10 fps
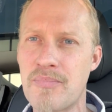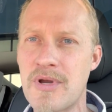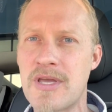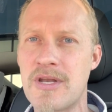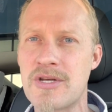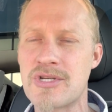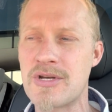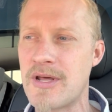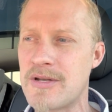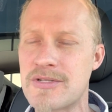
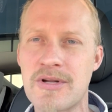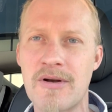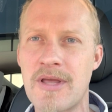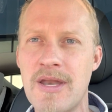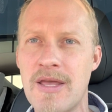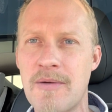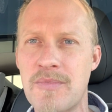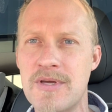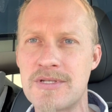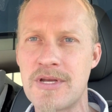precondition and start heating up
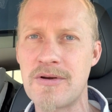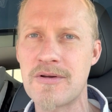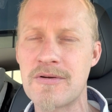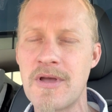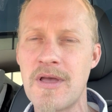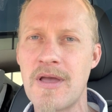the interior.